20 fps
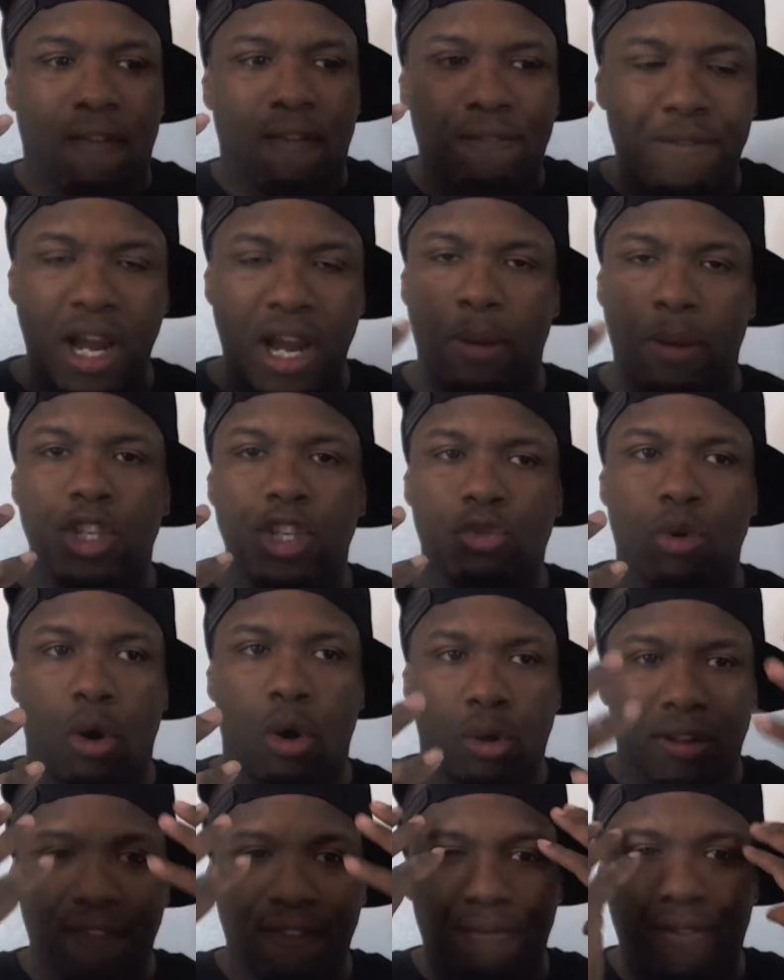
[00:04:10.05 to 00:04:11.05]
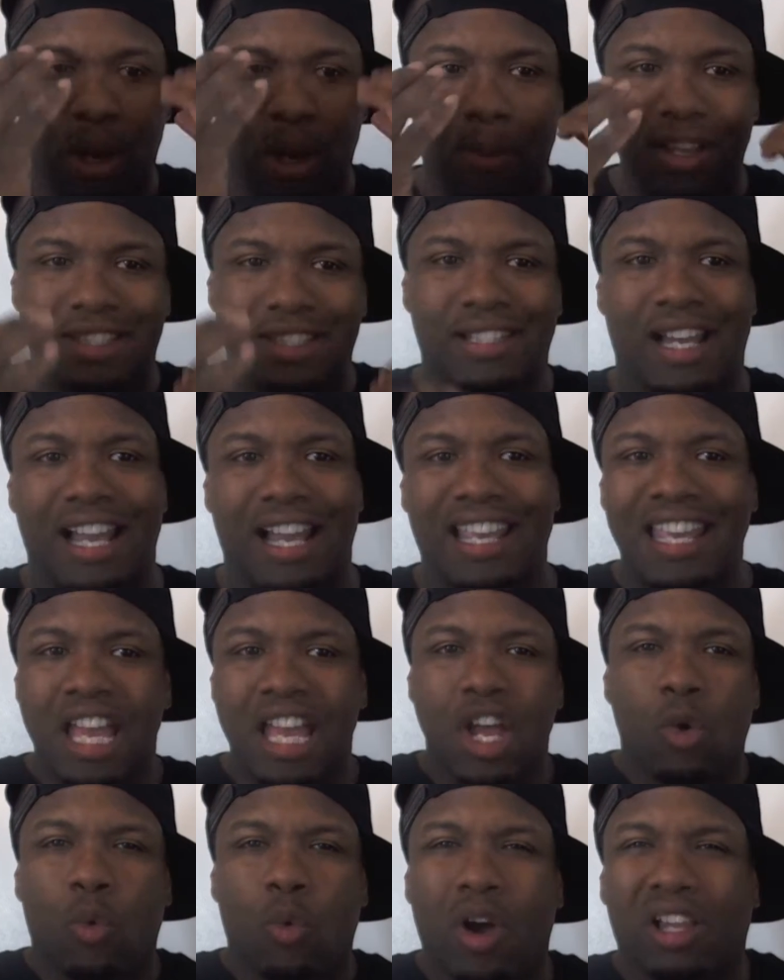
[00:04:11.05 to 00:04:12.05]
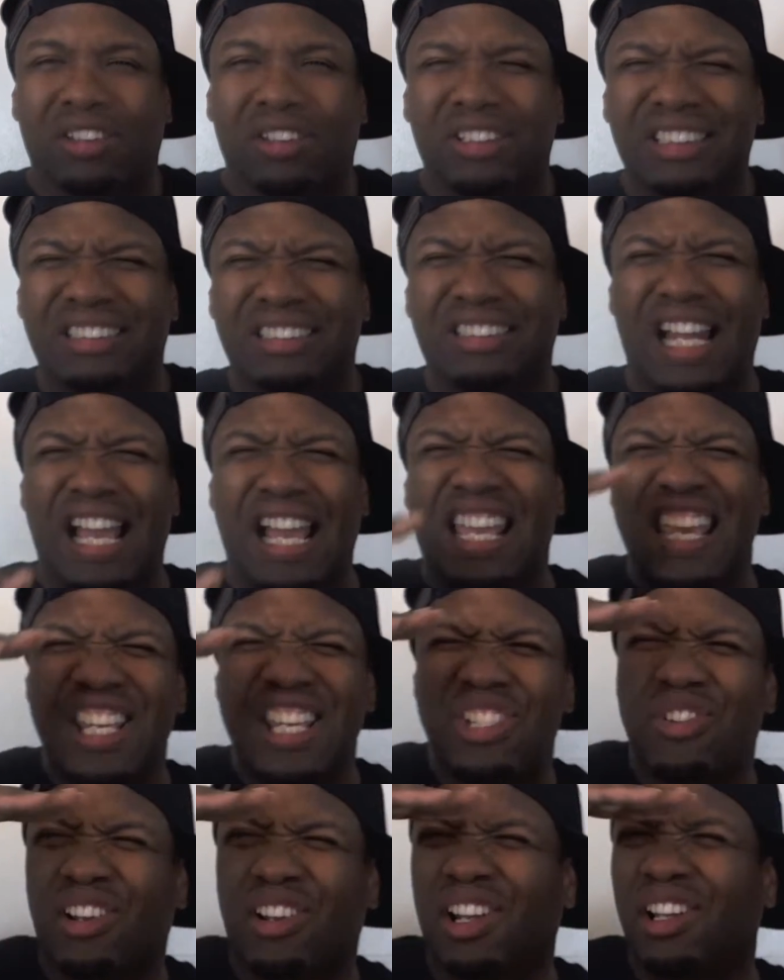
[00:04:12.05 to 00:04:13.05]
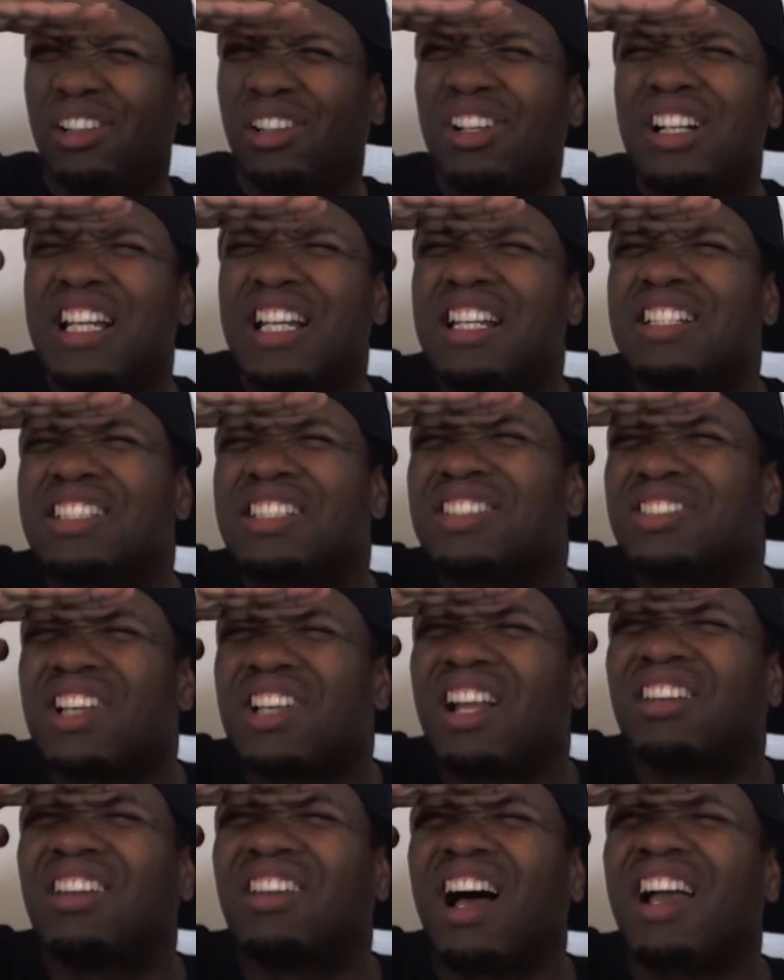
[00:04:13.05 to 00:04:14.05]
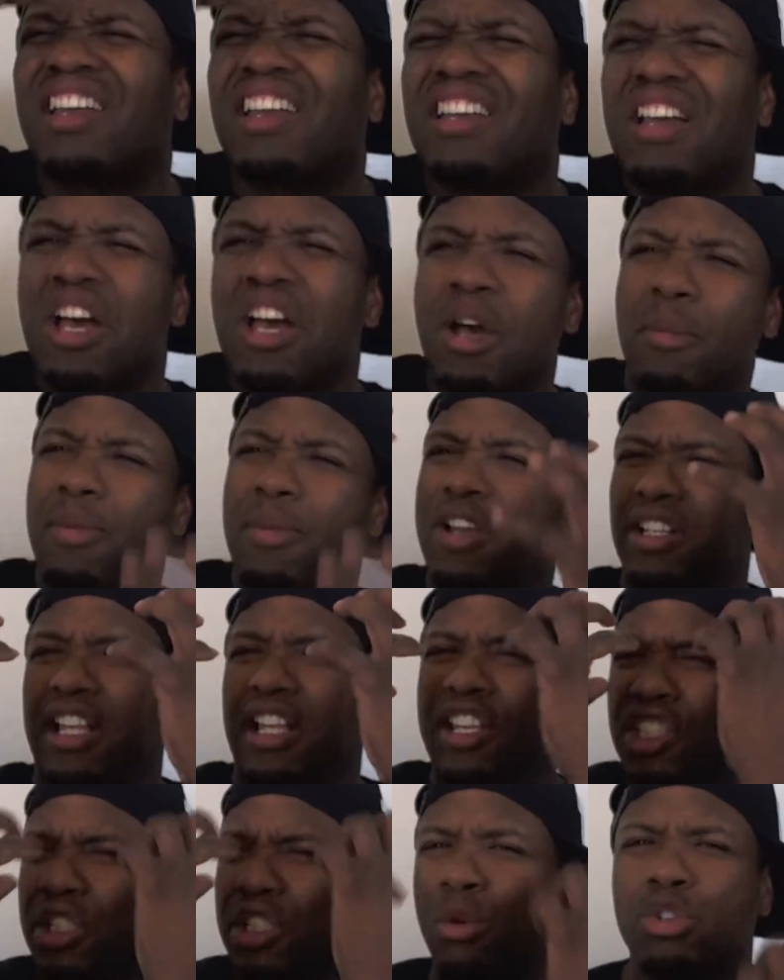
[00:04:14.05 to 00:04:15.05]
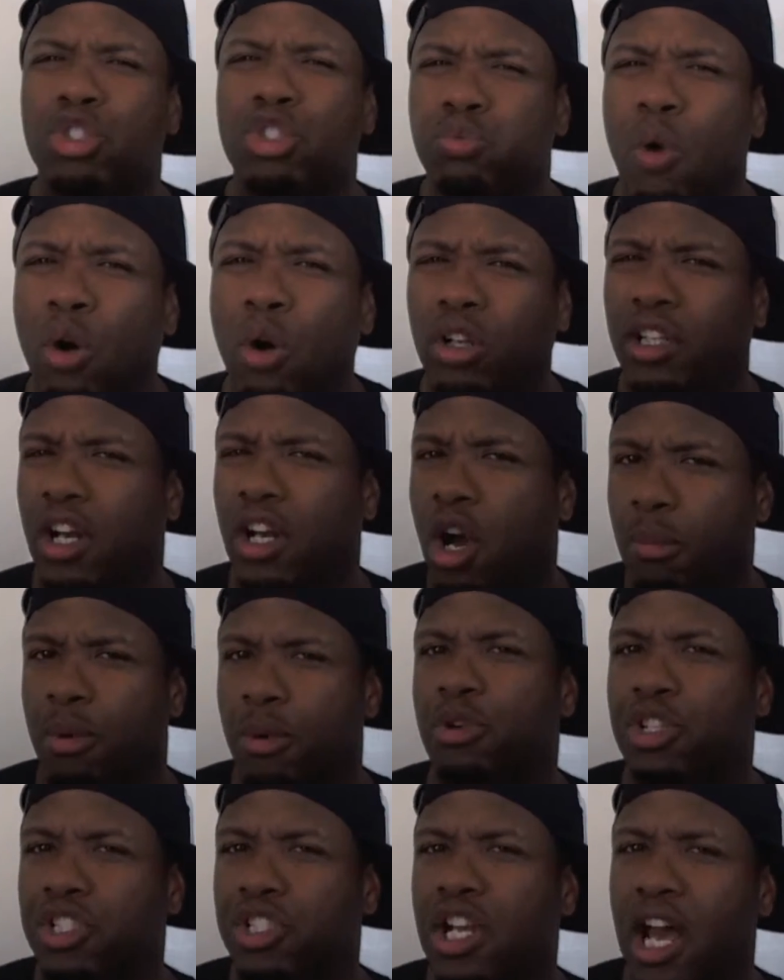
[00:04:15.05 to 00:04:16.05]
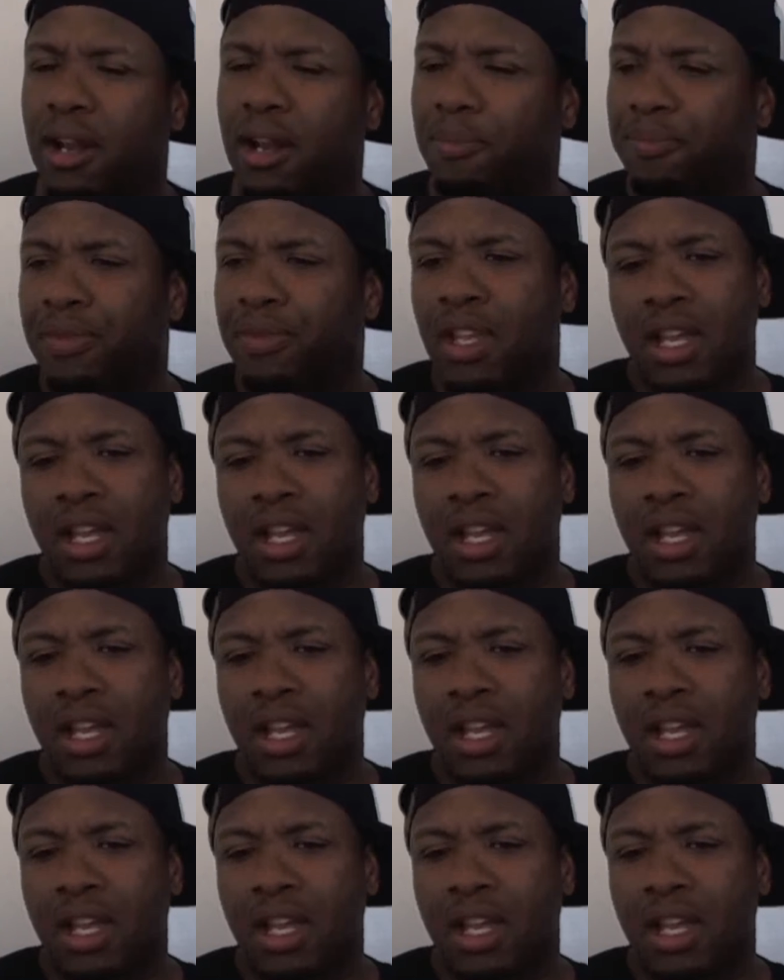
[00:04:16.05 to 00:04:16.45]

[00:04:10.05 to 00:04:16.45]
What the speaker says: very swollen, very tight. Well, it looks like he's trying to look in the sunlight because they're so swollen, almost shut.